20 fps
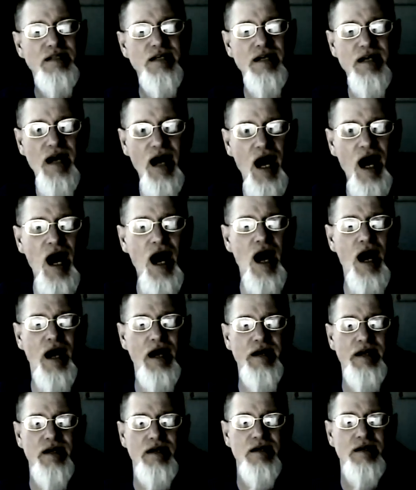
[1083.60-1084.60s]
to
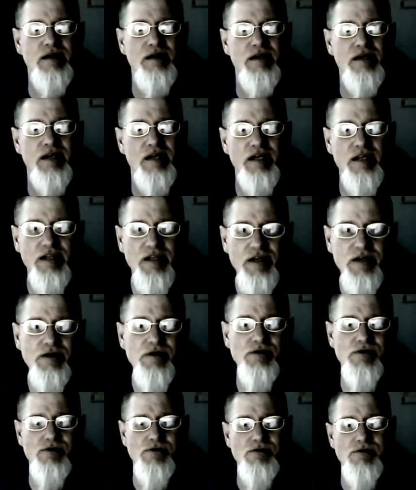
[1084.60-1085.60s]
God could
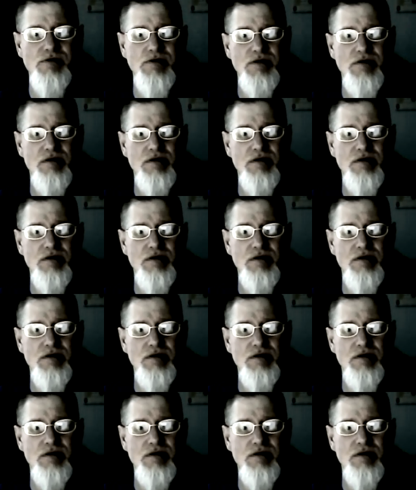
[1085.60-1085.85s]
do.